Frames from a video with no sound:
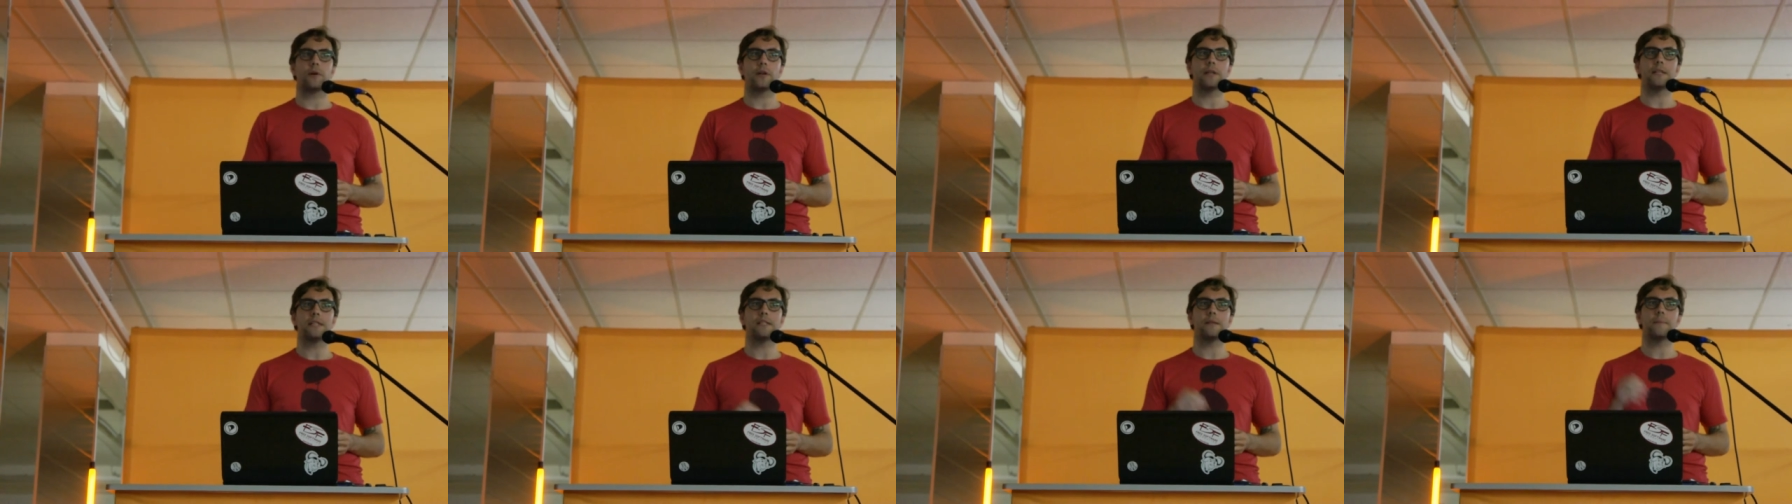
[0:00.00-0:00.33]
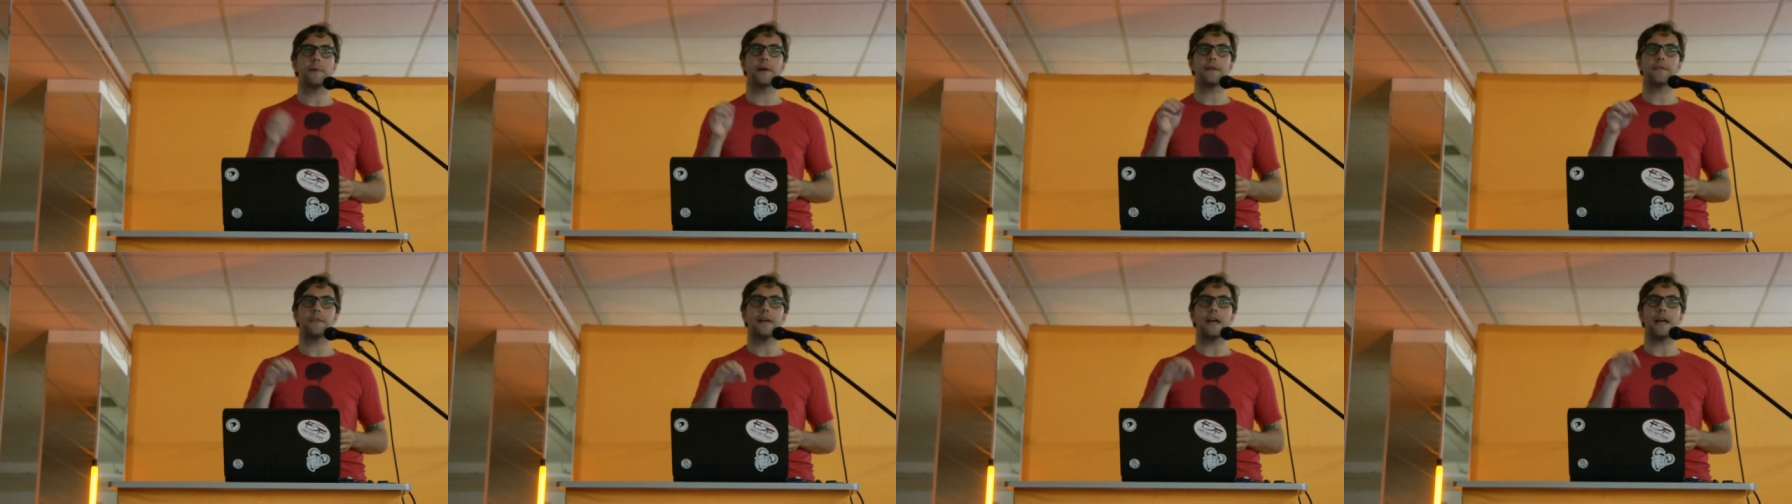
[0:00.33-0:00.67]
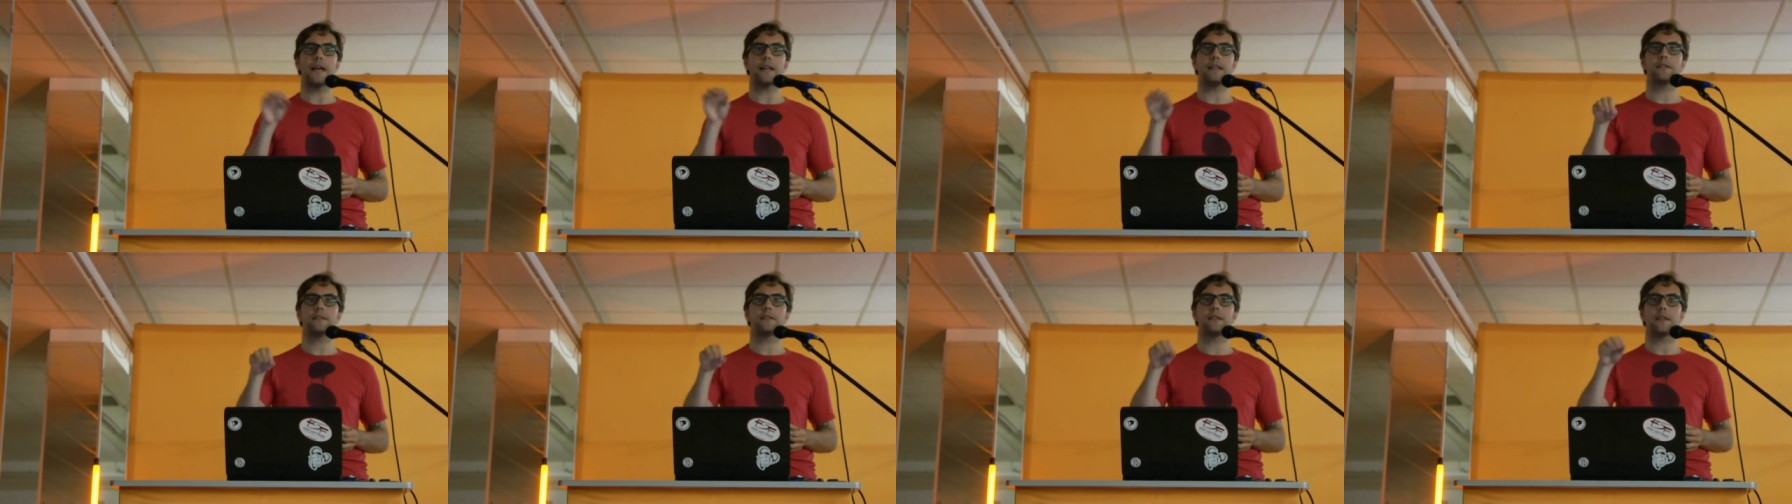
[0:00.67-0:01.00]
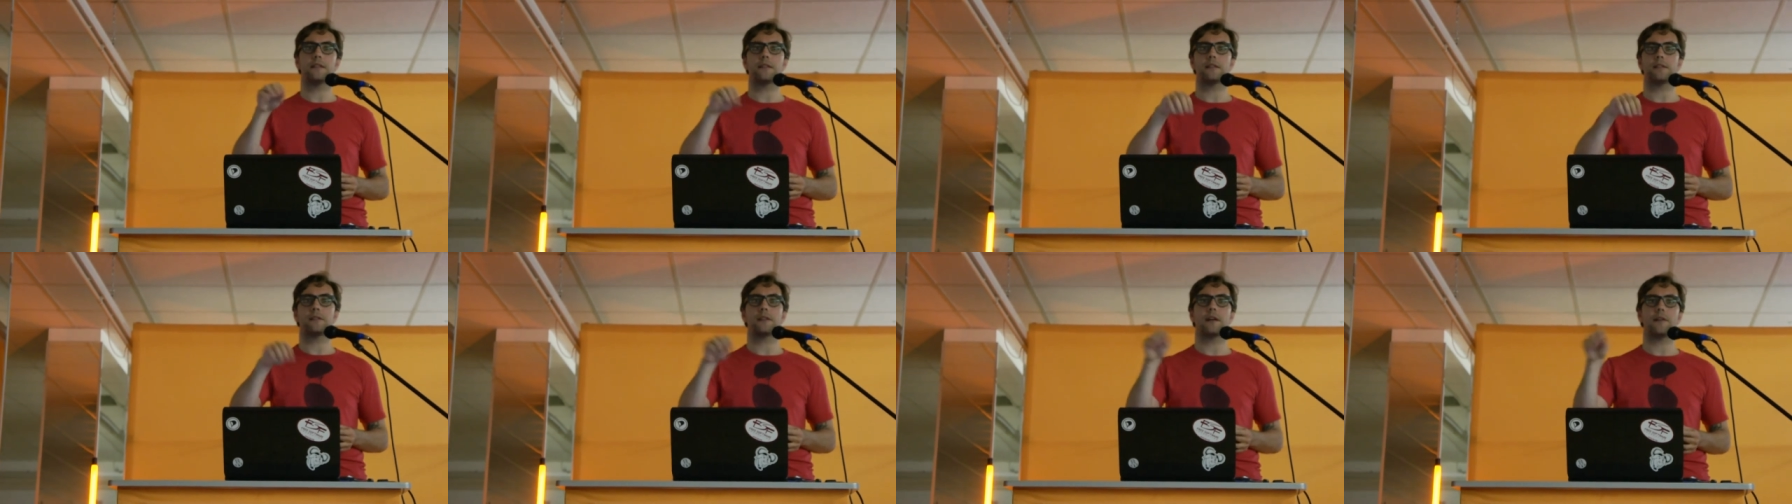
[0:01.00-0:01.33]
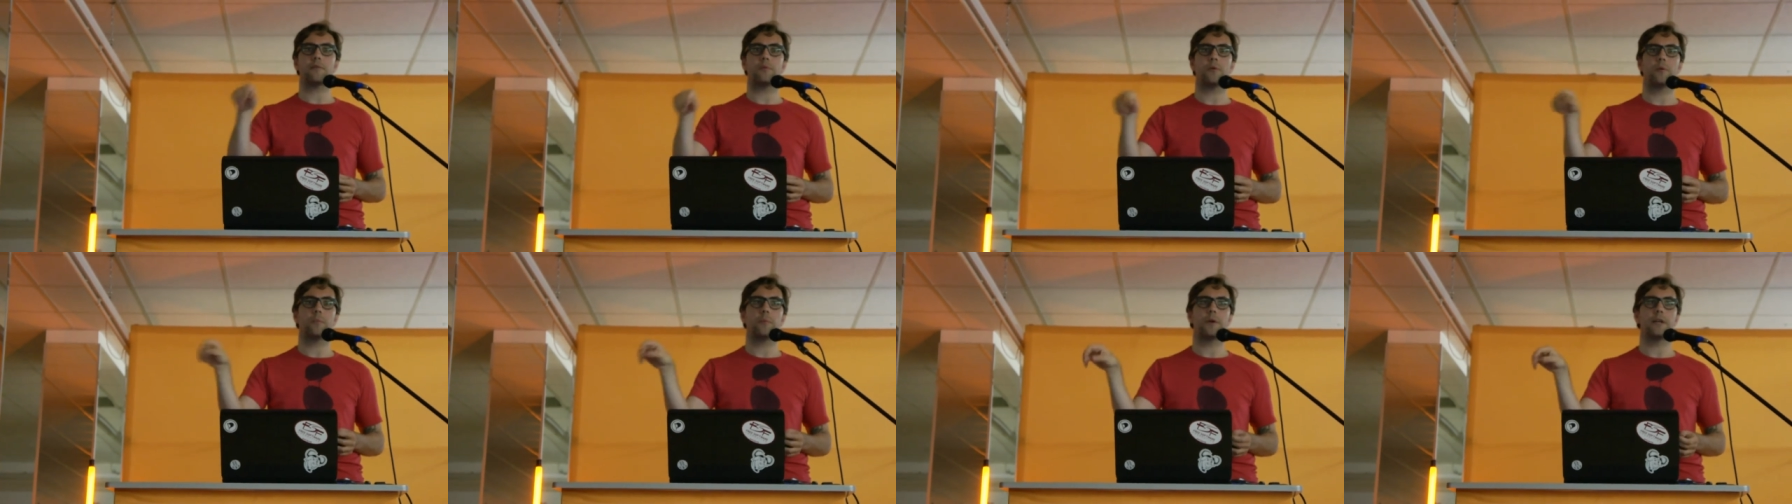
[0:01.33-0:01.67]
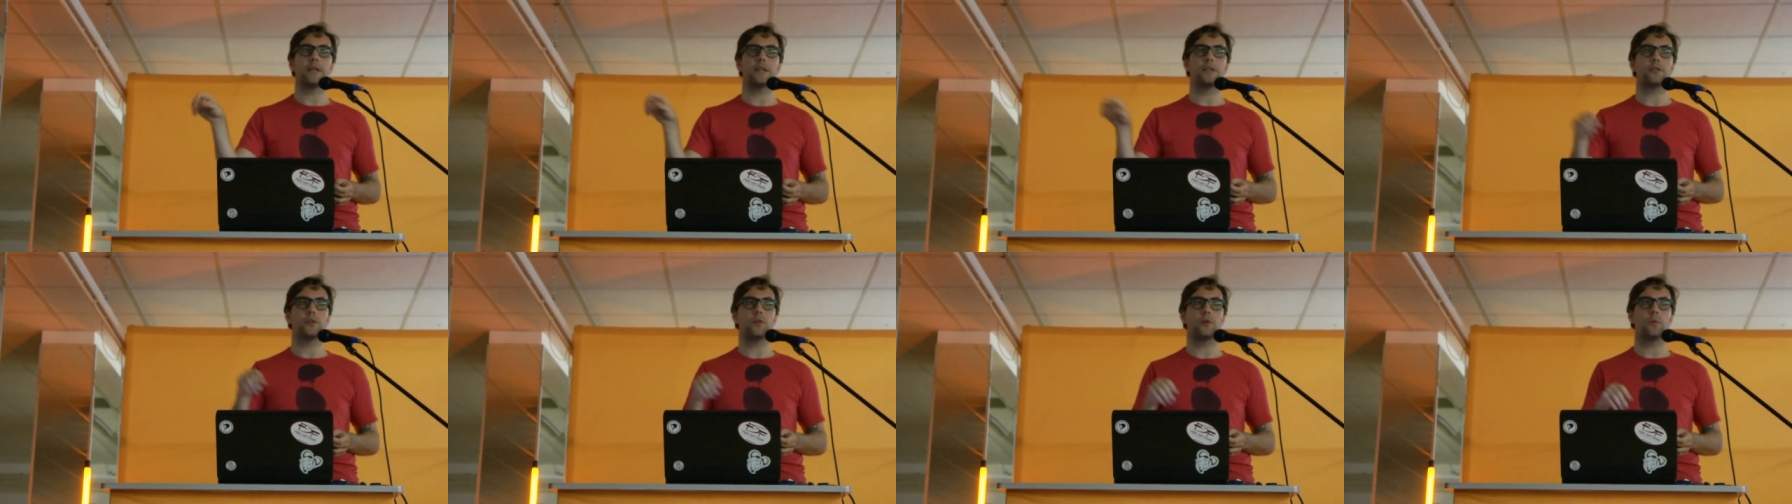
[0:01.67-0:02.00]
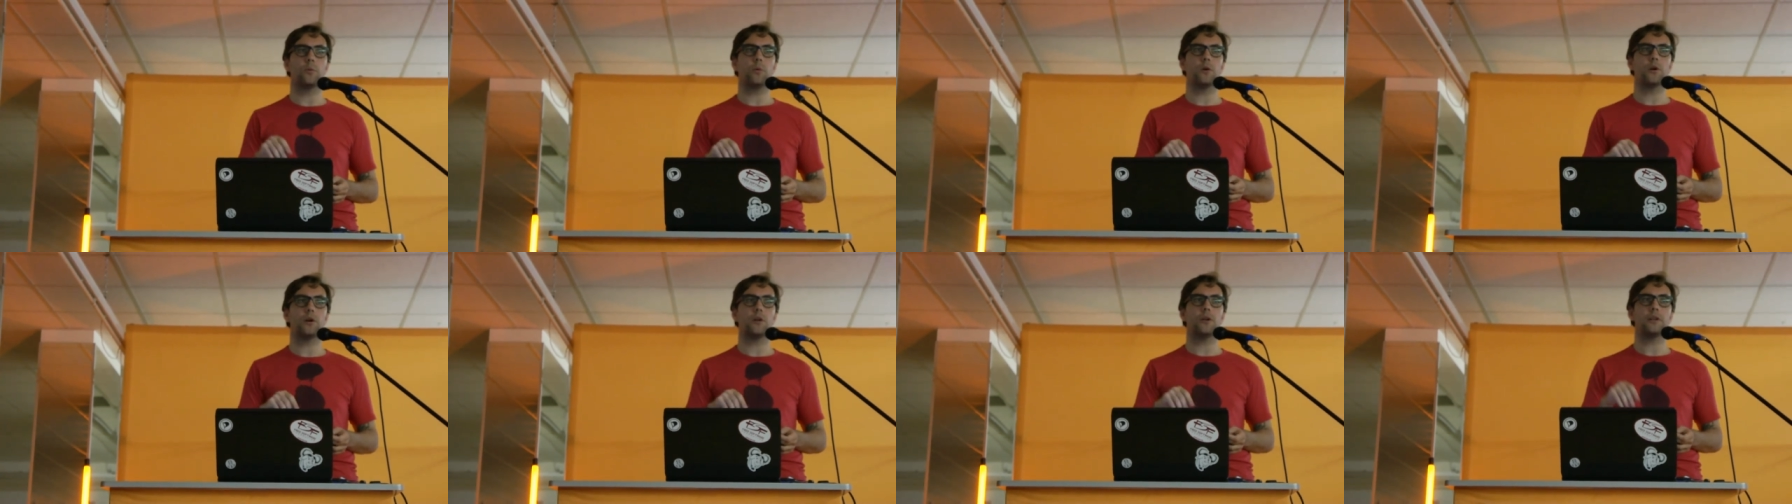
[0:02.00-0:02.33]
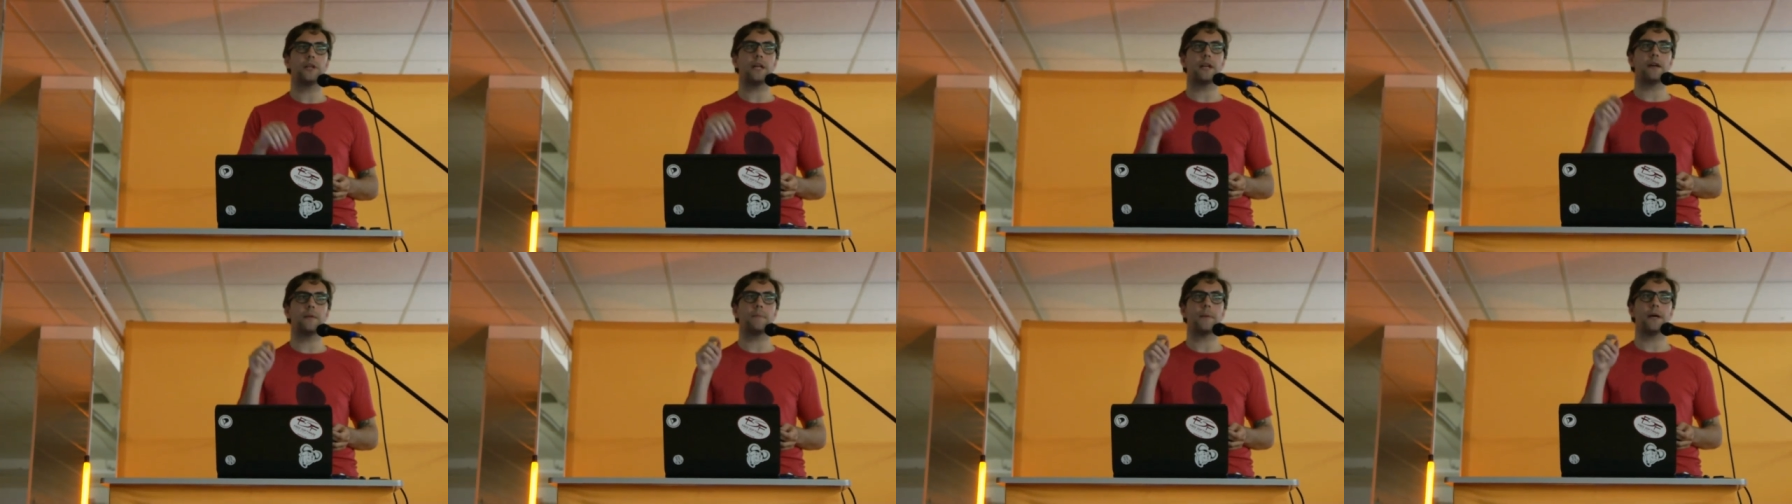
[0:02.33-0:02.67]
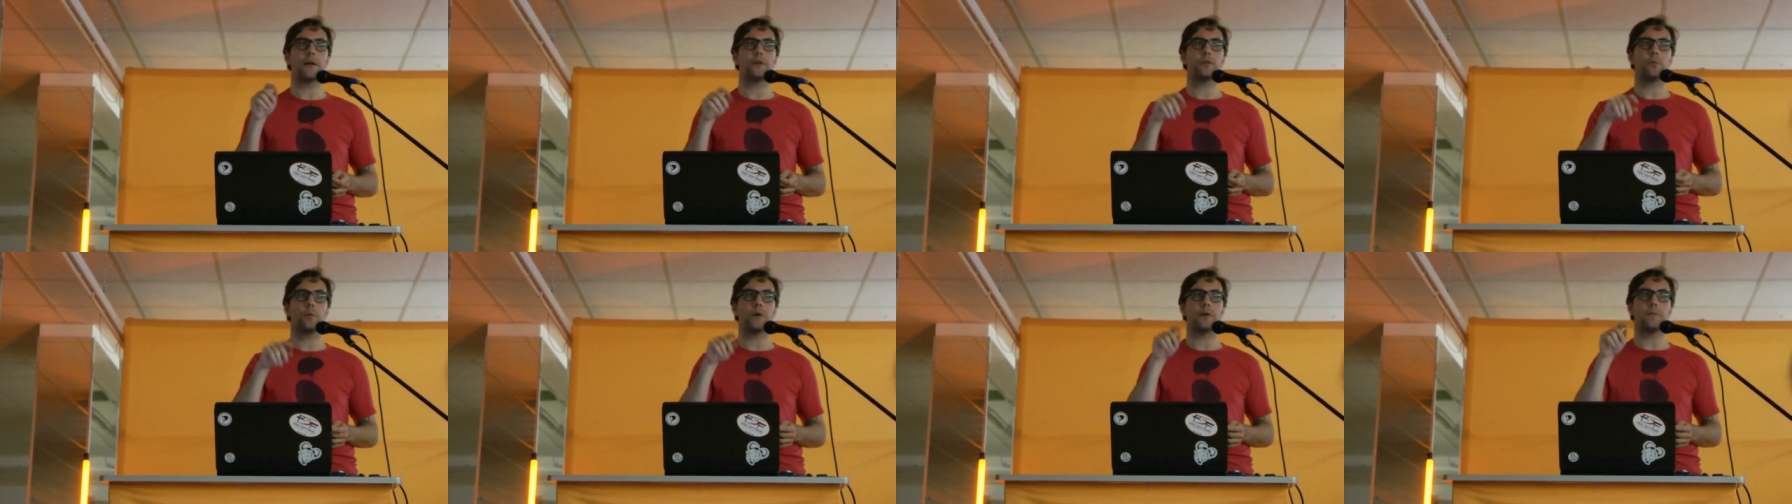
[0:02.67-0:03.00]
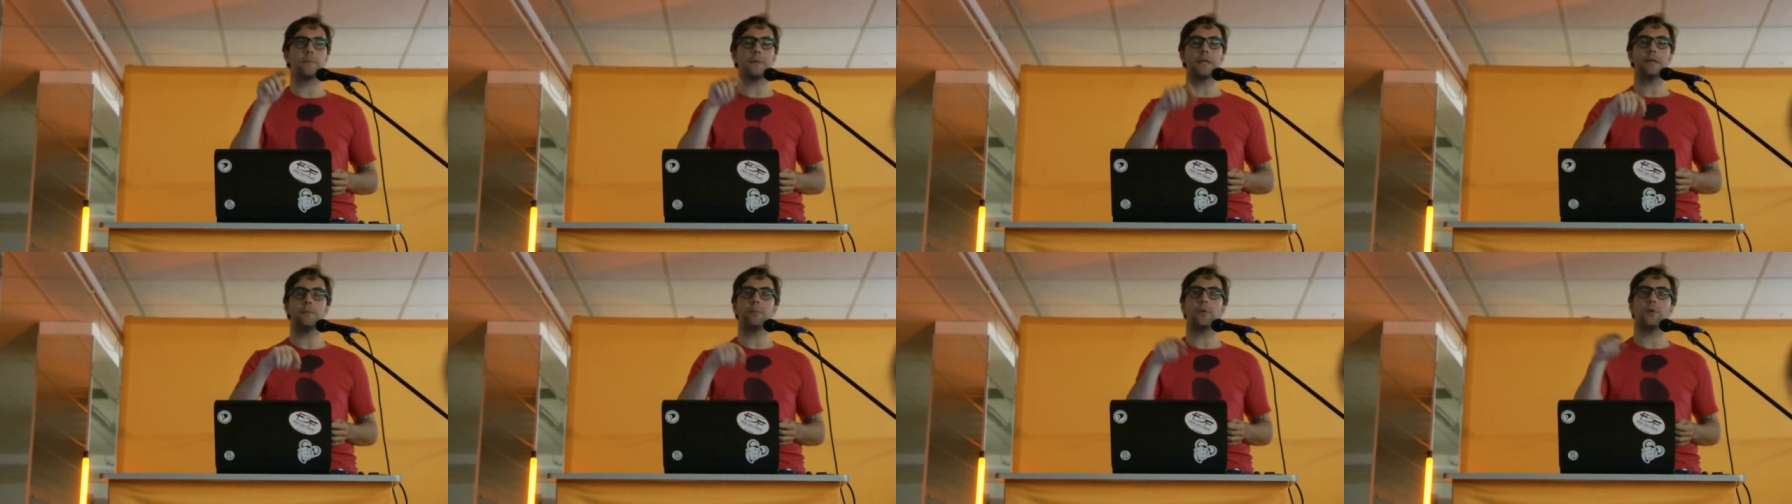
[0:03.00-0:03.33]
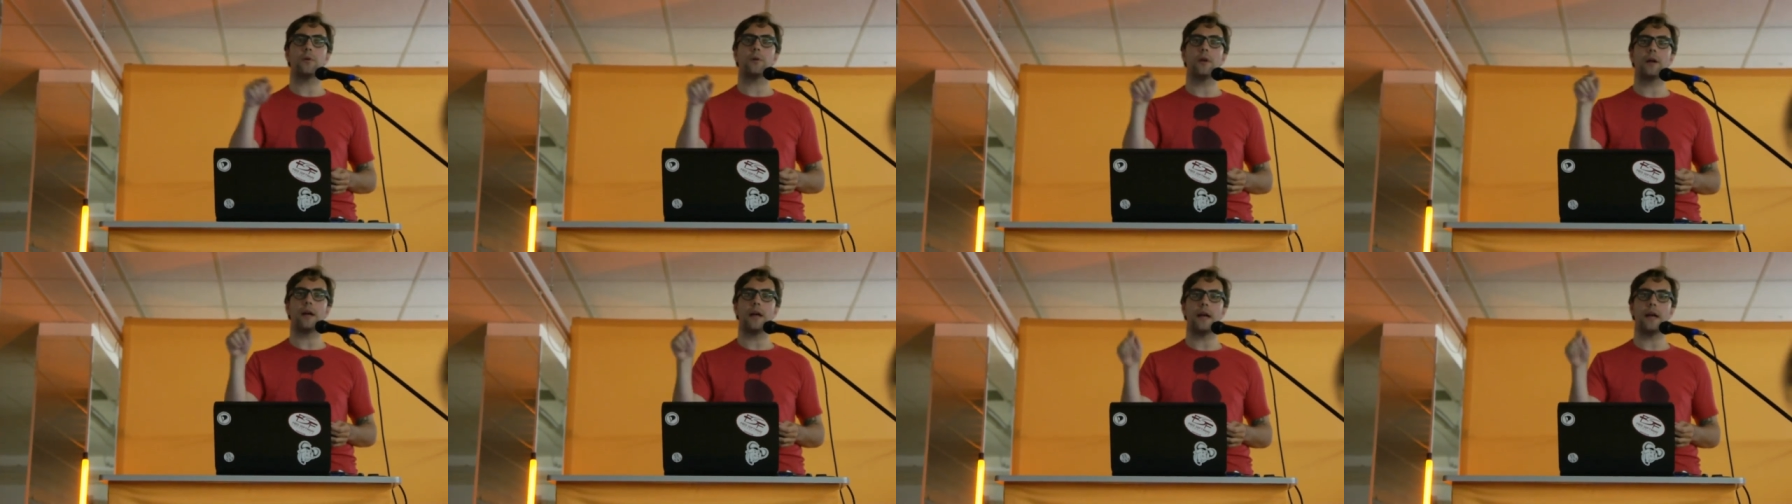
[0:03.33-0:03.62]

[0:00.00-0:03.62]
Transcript: It's about the ends that the software bring into the world and about what people